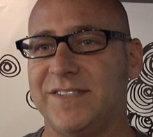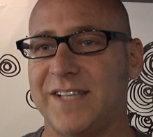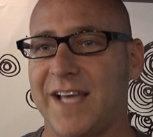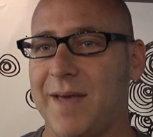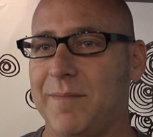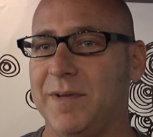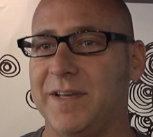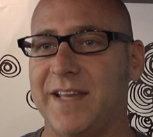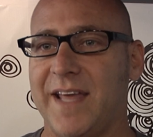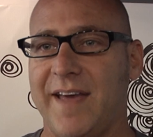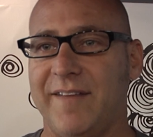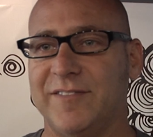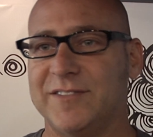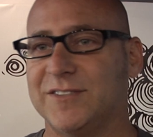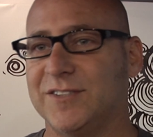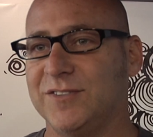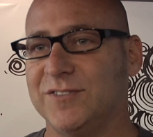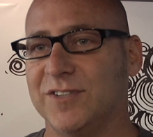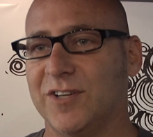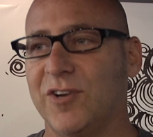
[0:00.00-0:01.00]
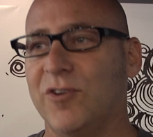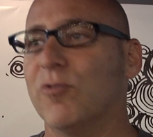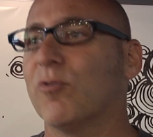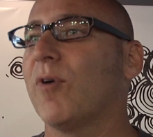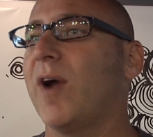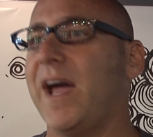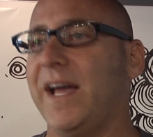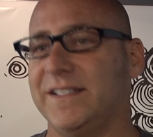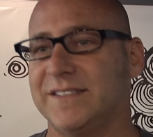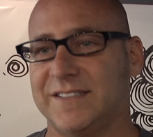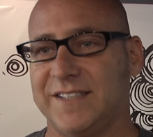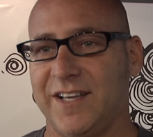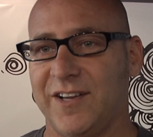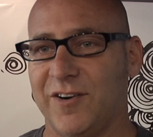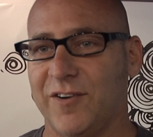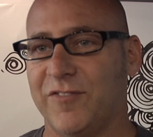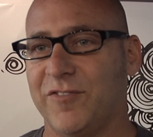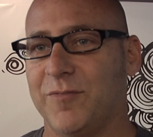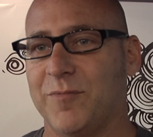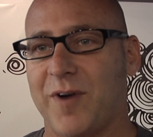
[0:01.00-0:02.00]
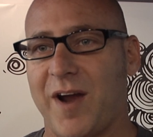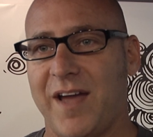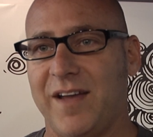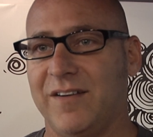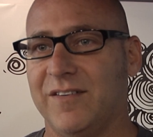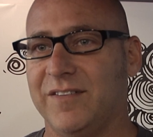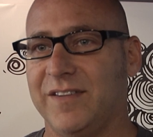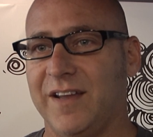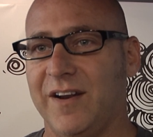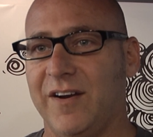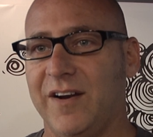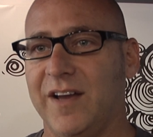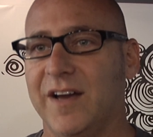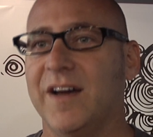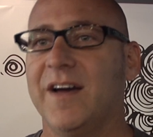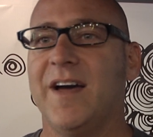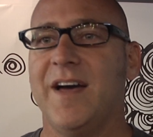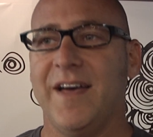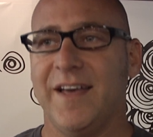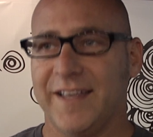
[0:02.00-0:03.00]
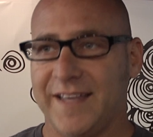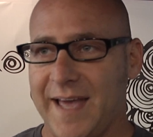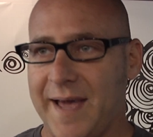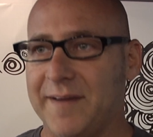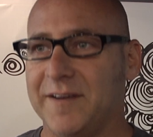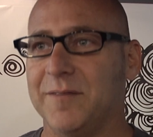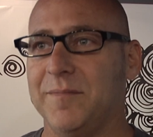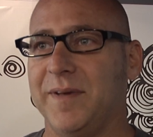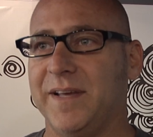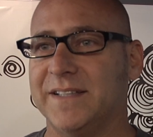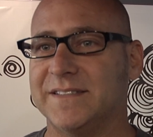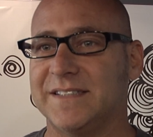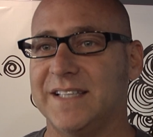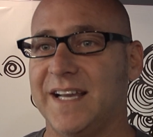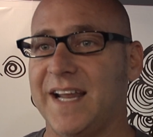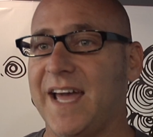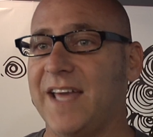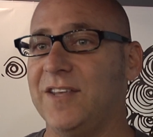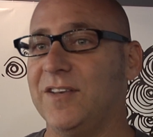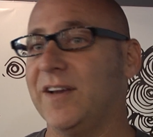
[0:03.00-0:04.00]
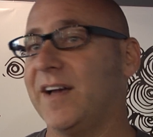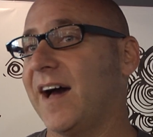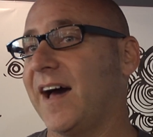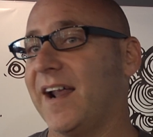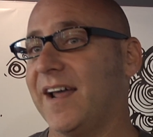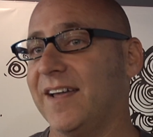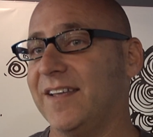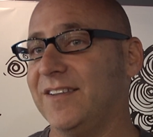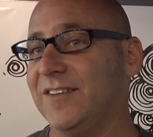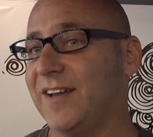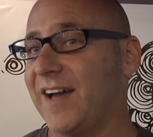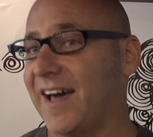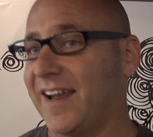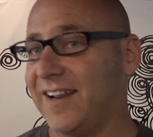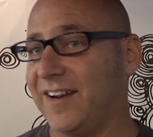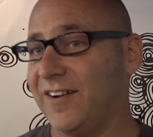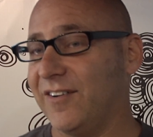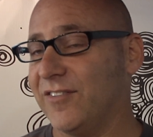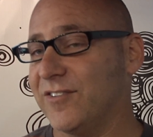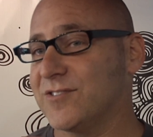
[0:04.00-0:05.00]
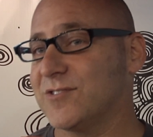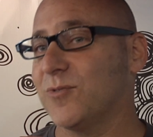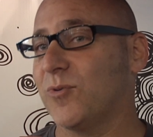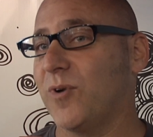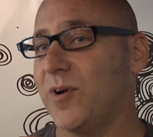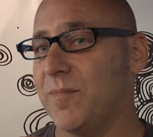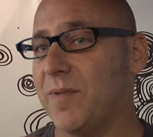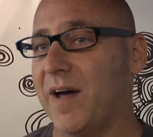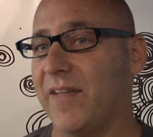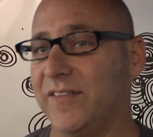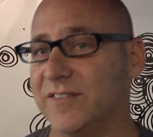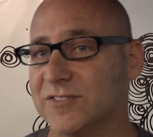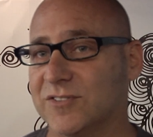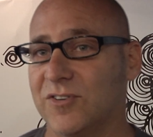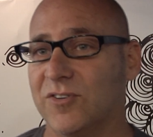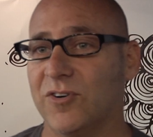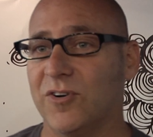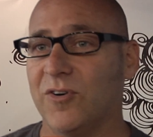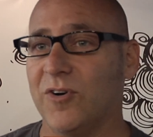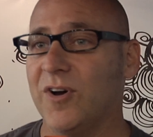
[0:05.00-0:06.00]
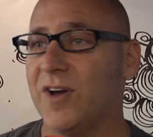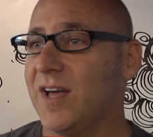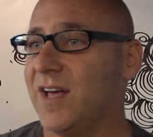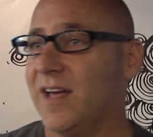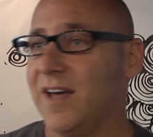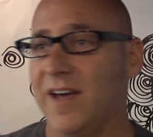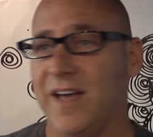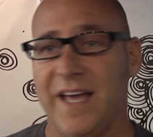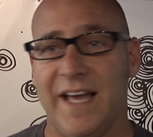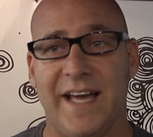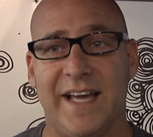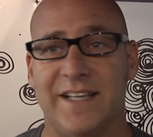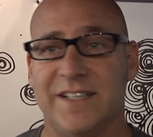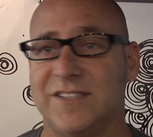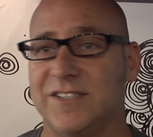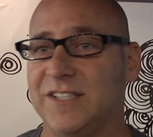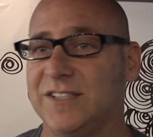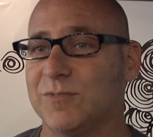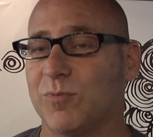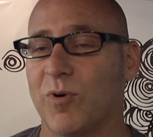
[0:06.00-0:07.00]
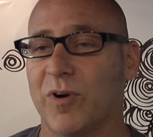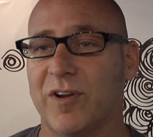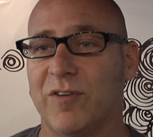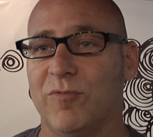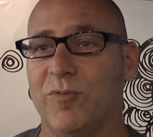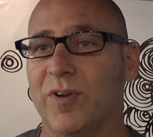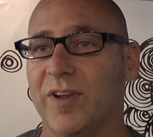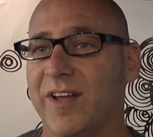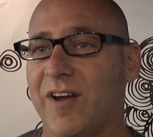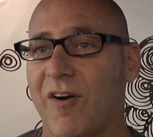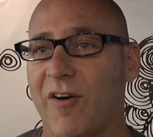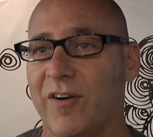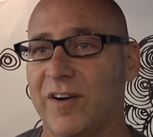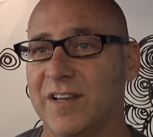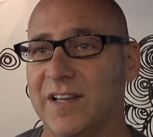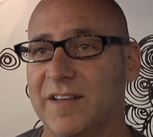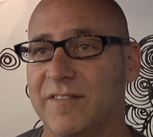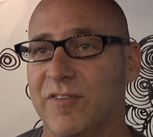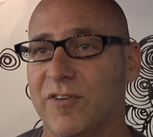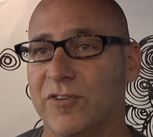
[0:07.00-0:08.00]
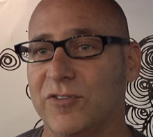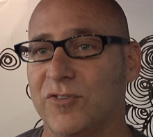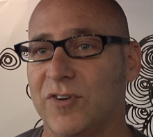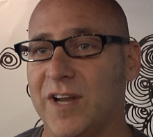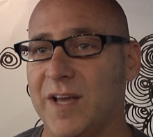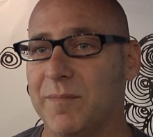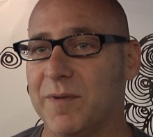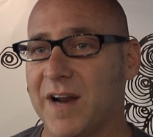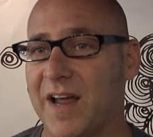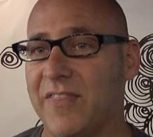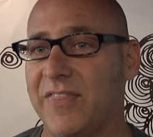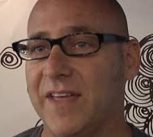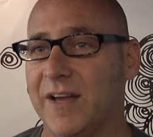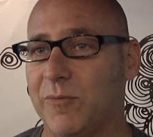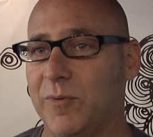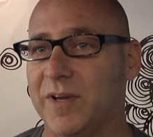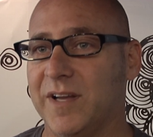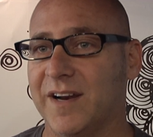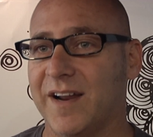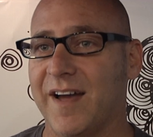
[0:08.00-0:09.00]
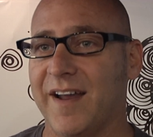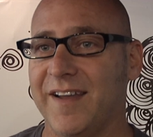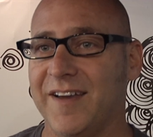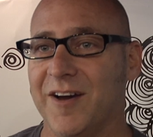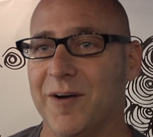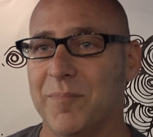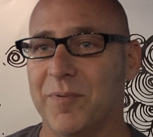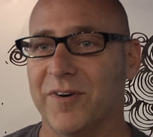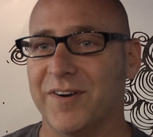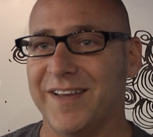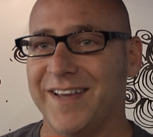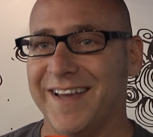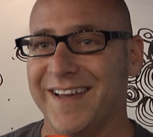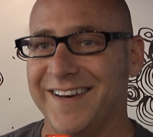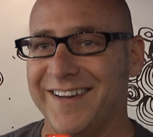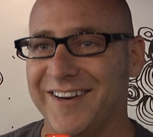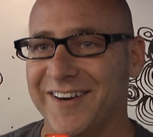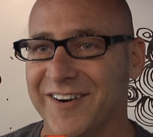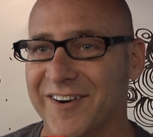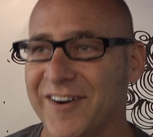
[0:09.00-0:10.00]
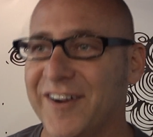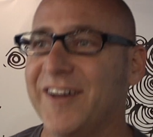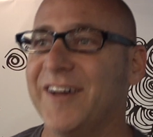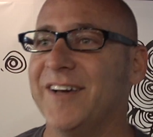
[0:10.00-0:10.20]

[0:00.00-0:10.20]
Jamie Davis, who's a great singer from right here in the area, came to me and said, "Hey, you got you got to hear the story about this girl, and she's working really hard to live her dream, and I think we can kind of help her get here."